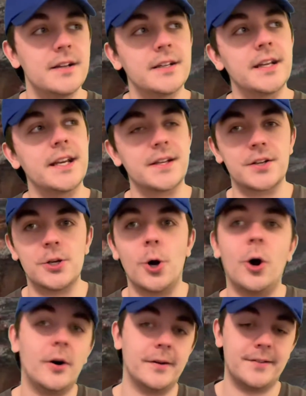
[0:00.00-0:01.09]
getting
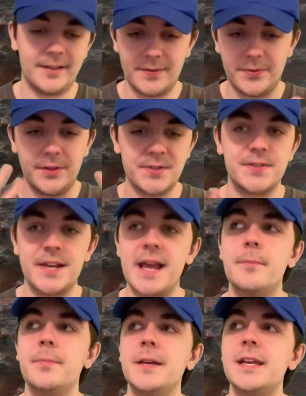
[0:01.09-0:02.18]
caught in the
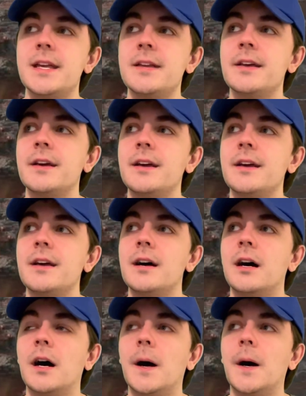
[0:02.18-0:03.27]
stampede
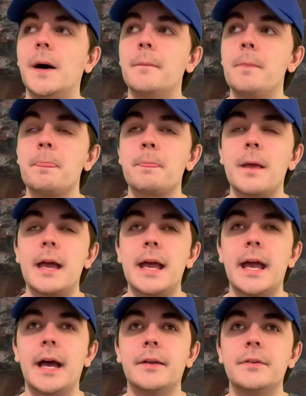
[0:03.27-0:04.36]
um,
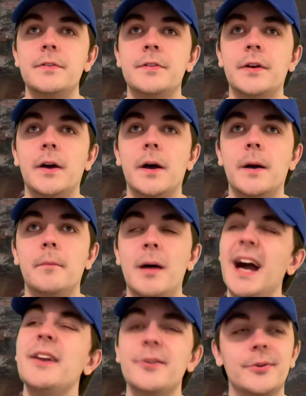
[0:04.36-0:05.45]
and um,
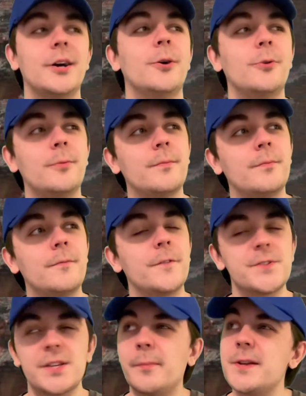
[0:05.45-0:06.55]
I don't know. For
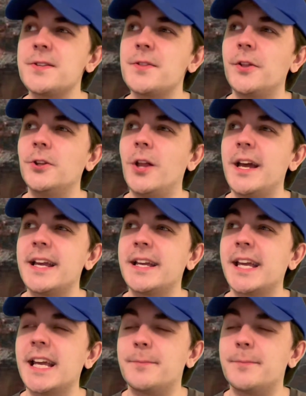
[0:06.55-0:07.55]
some reason, The Lion King